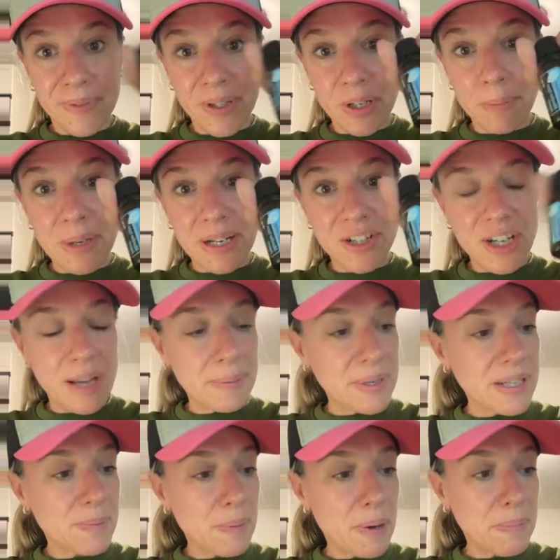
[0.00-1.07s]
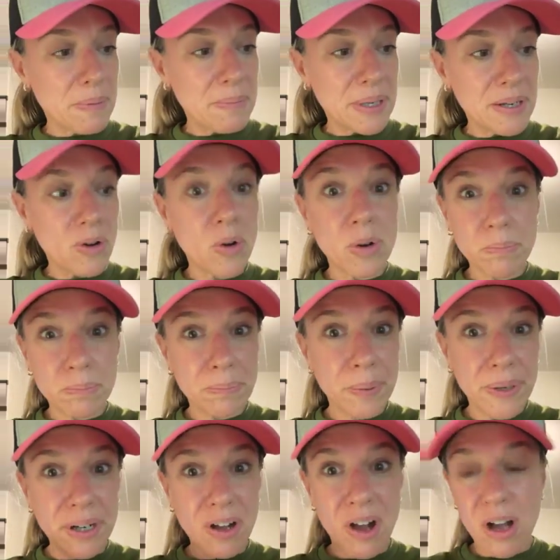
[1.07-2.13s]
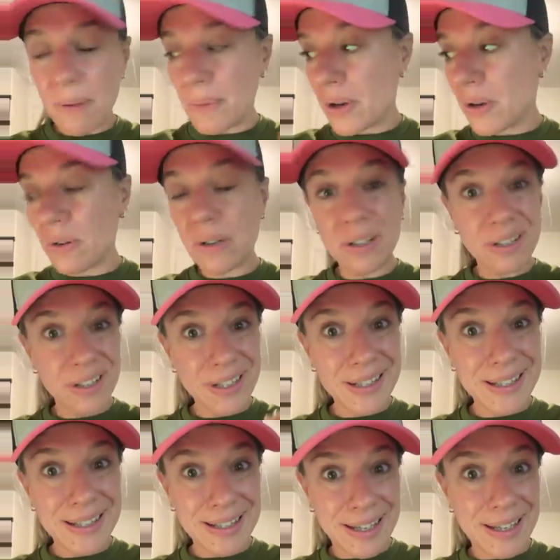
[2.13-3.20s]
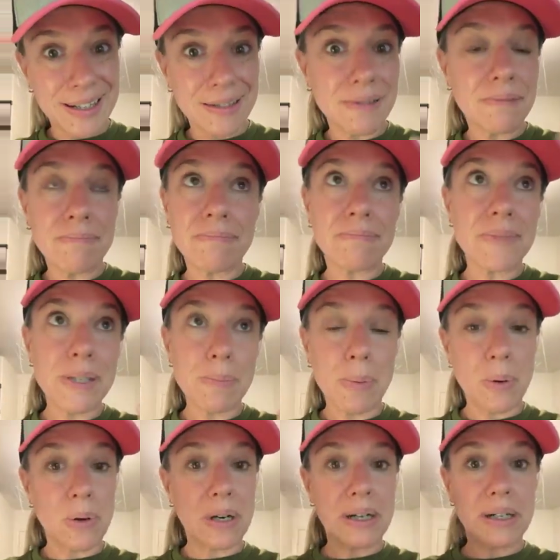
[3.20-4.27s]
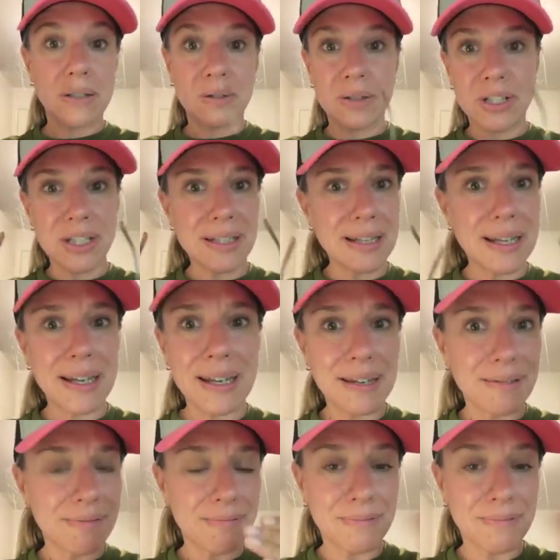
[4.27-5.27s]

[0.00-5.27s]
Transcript: little bit of Japanese peppermint, or put a combo, good skin support, or just like